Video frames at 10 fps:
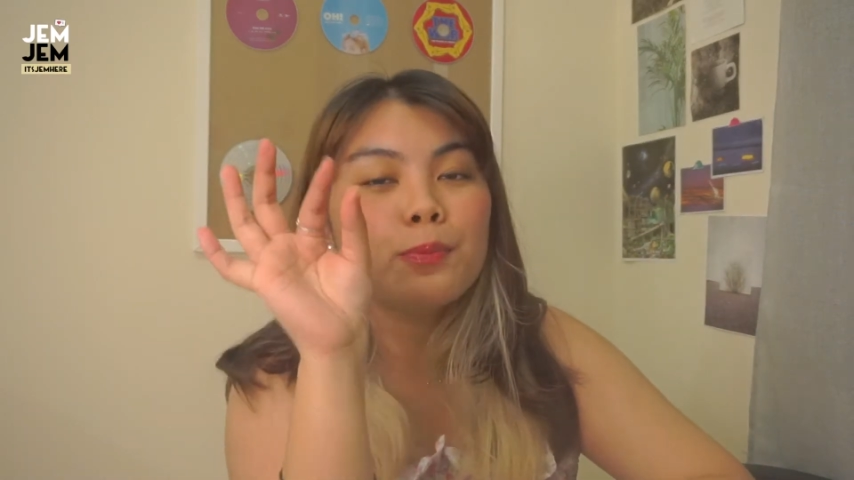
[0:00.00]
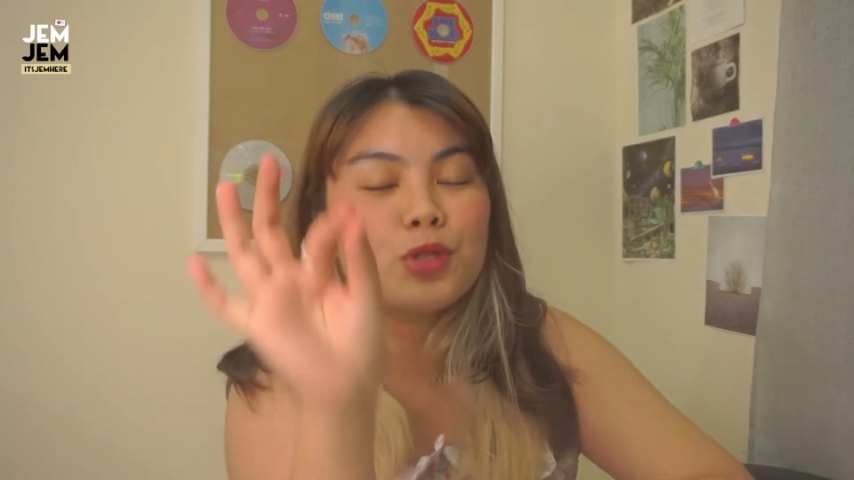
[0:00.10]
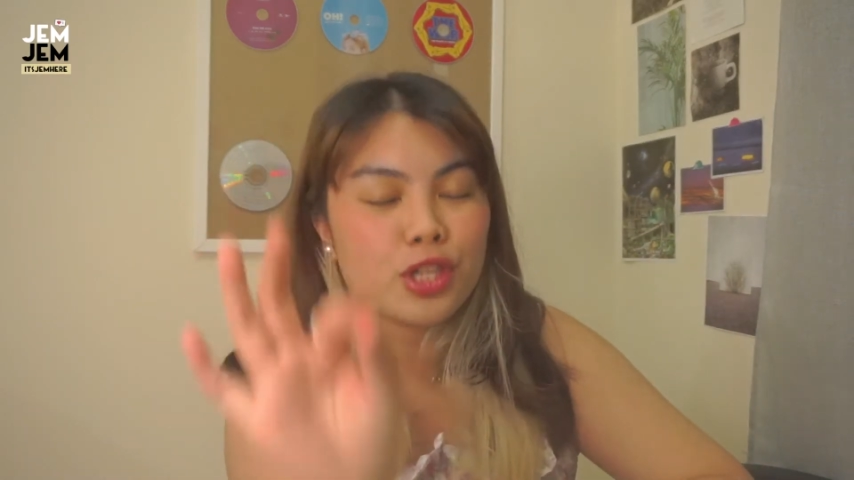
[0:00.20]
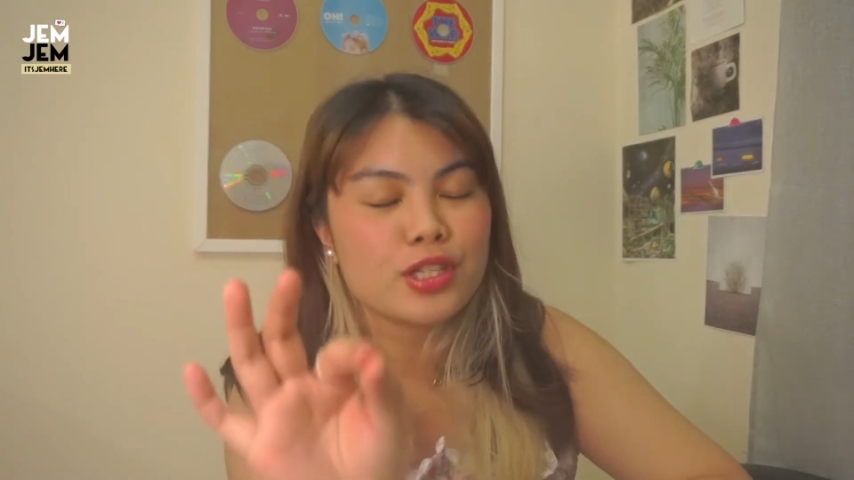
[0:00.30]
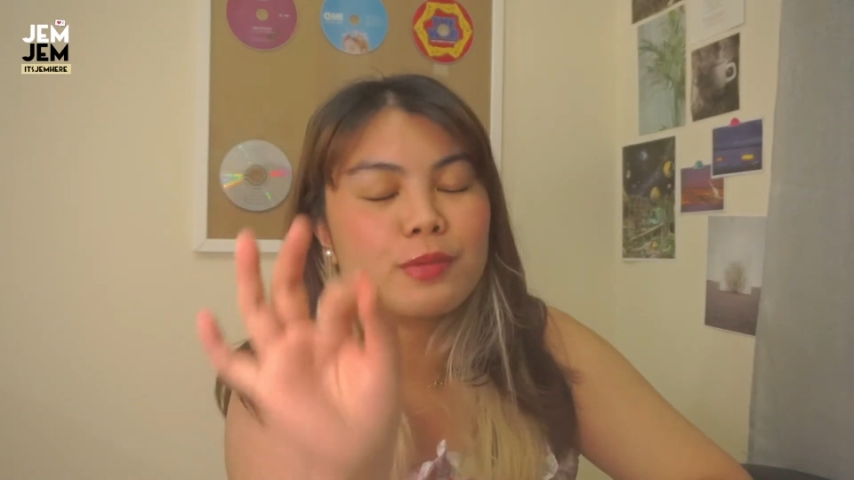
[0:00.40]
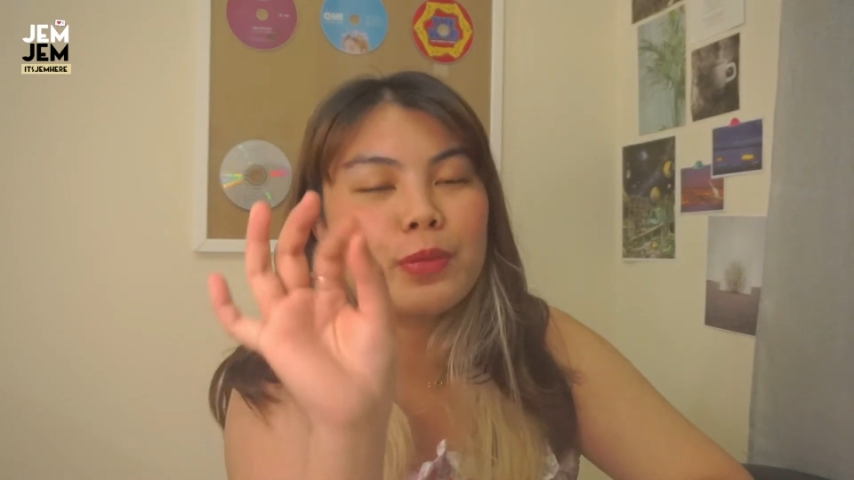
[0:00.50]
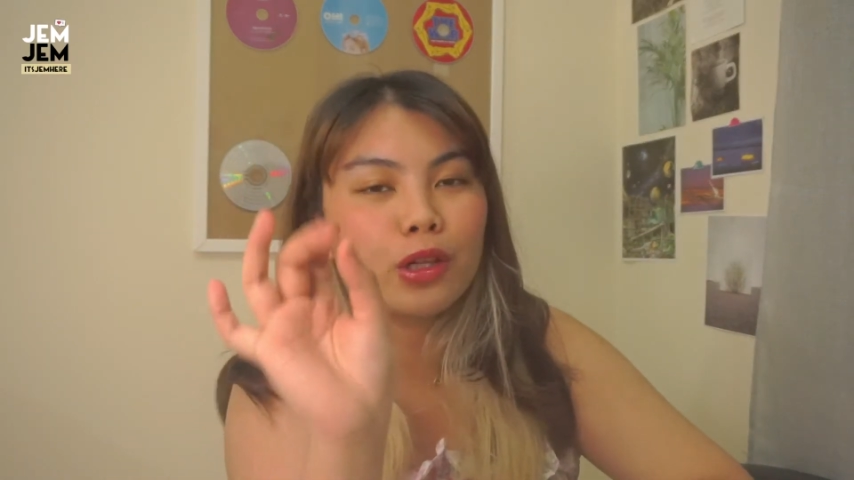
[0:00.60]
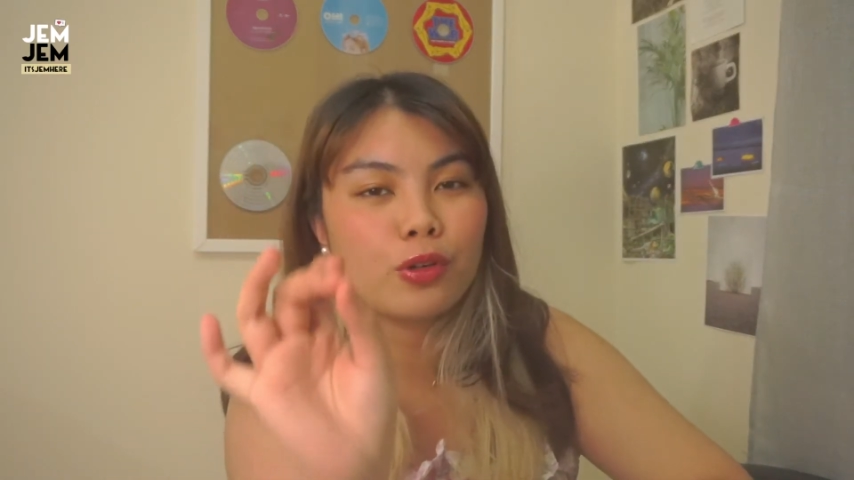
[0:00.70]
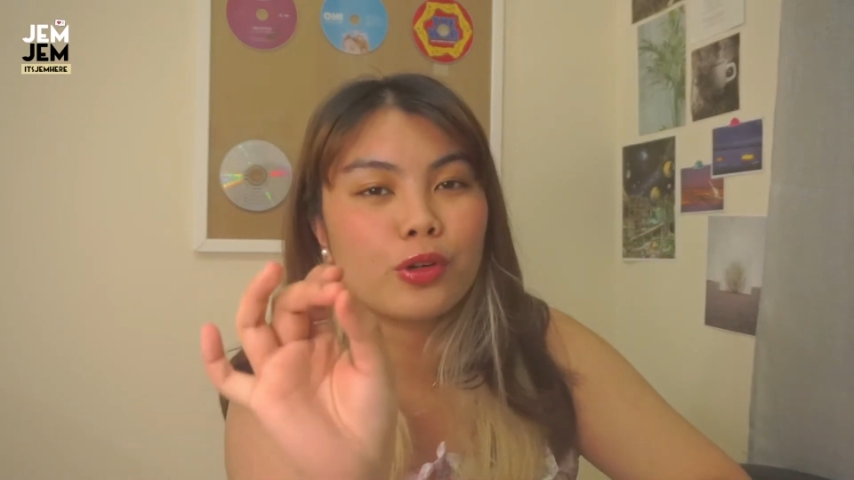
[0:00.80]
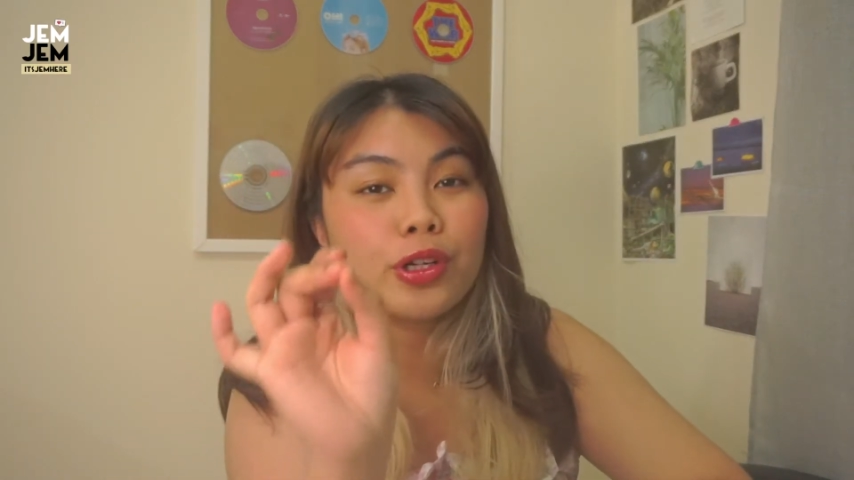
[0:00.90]
just
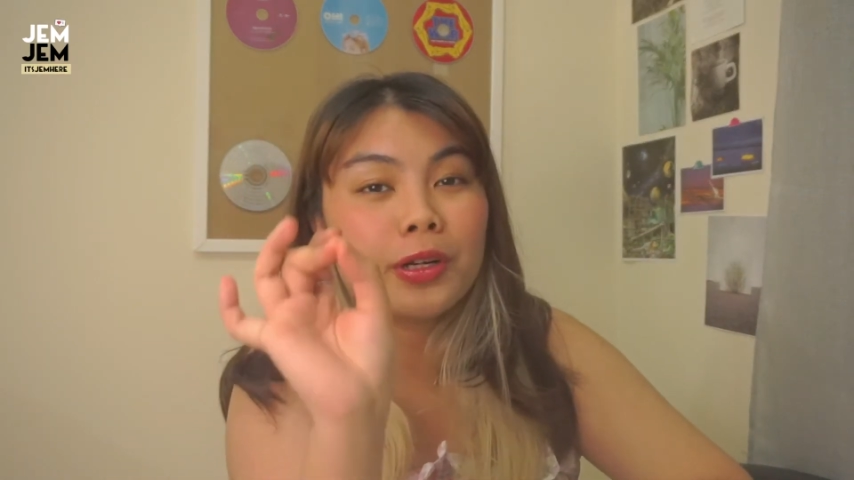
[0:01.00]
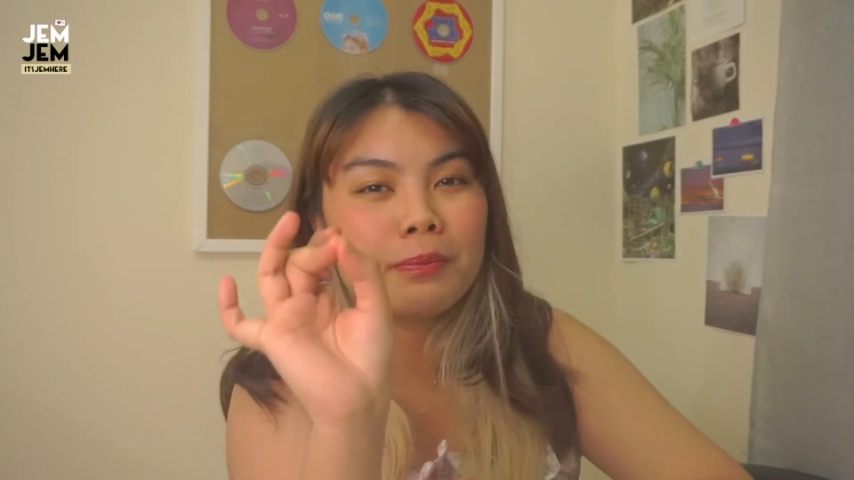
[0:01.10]
below your